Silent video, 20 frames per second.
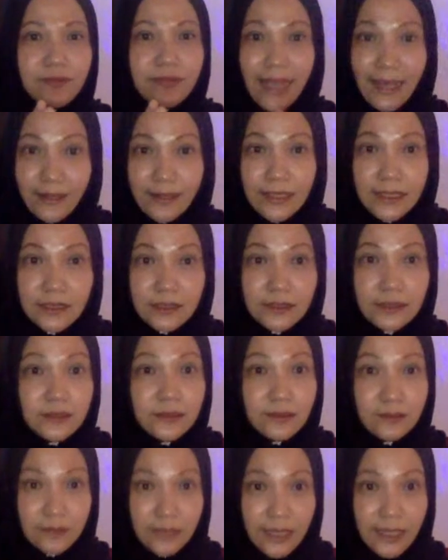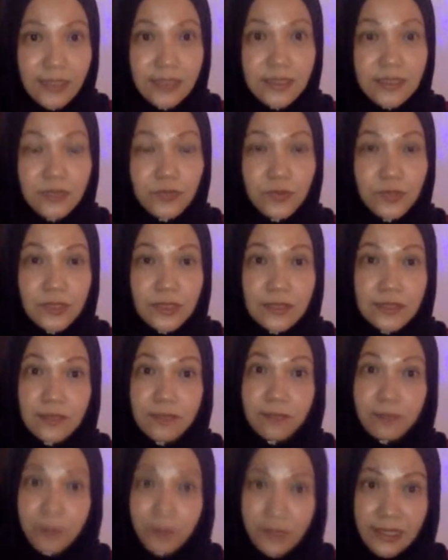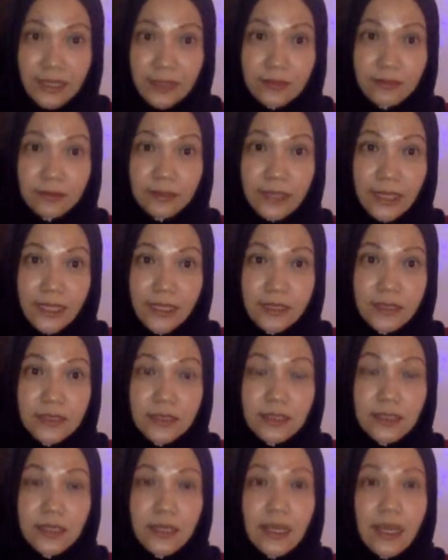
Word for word: technical knowledge, which is the product knowledge,